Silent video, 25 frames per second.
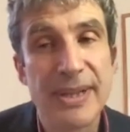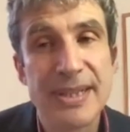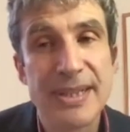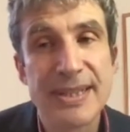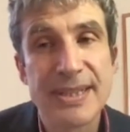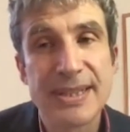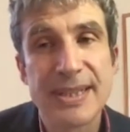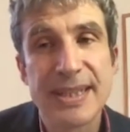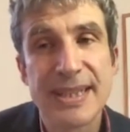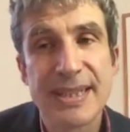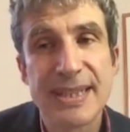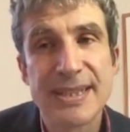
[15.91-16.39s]

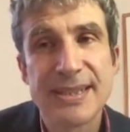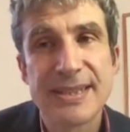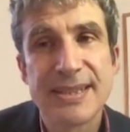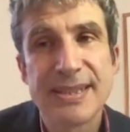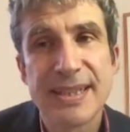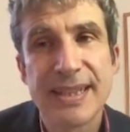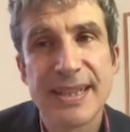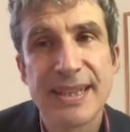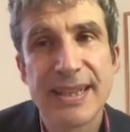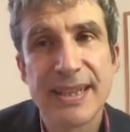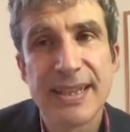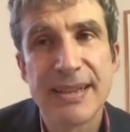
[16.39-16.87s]
It's
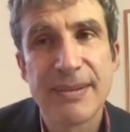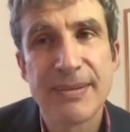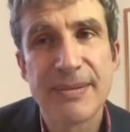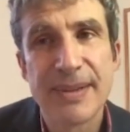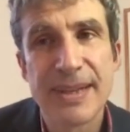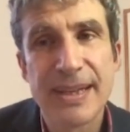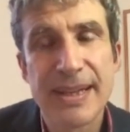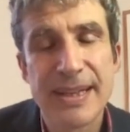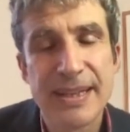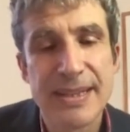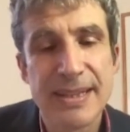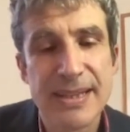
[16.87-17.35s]
it's uh,
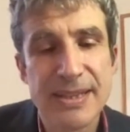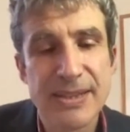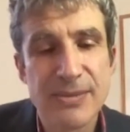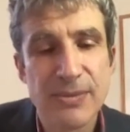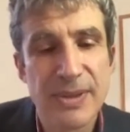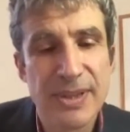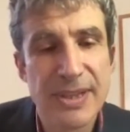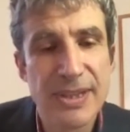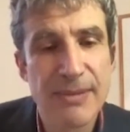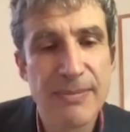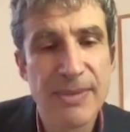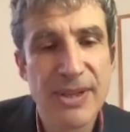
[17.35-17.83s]
it's
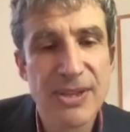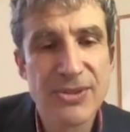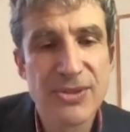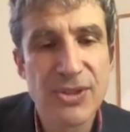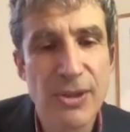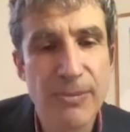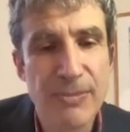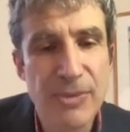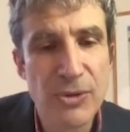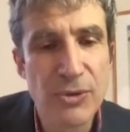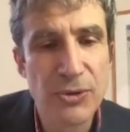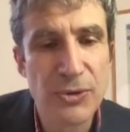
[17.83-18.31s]
one of the most
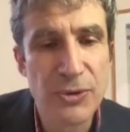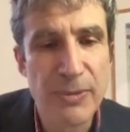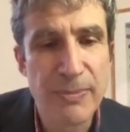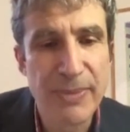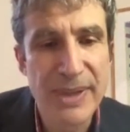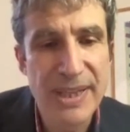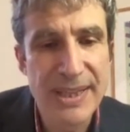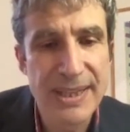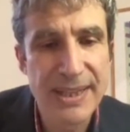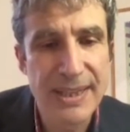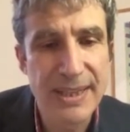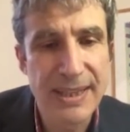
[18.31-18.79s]
common
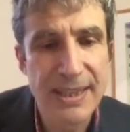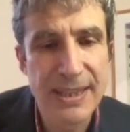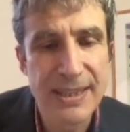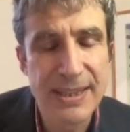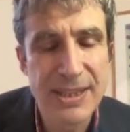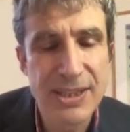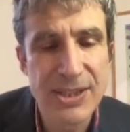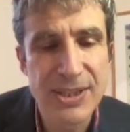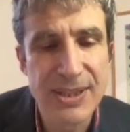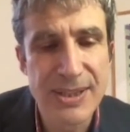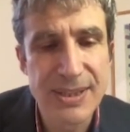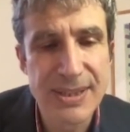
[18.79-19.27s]
orthopedic
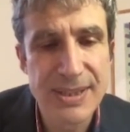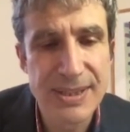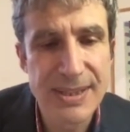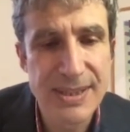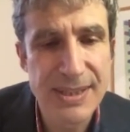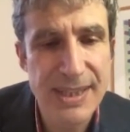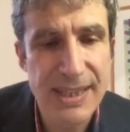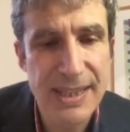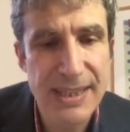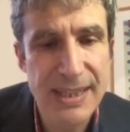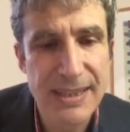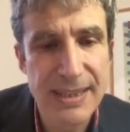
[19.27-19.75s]

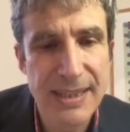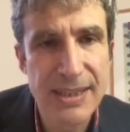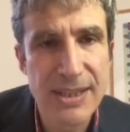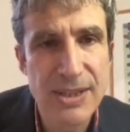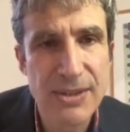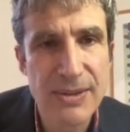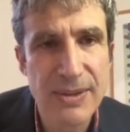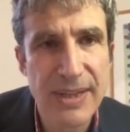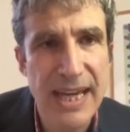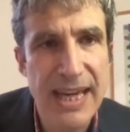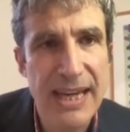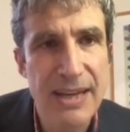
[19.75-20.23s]
conditions in the
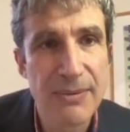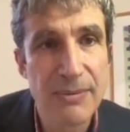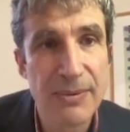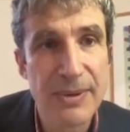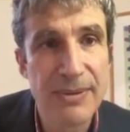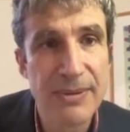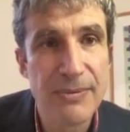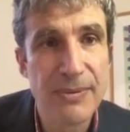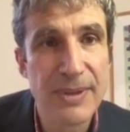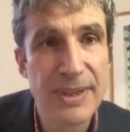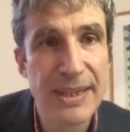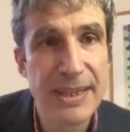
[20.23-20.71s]
UK.
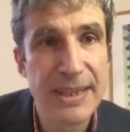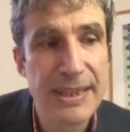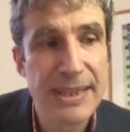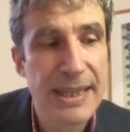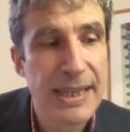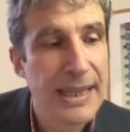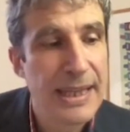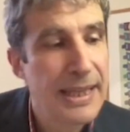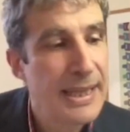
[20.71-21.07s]
We, we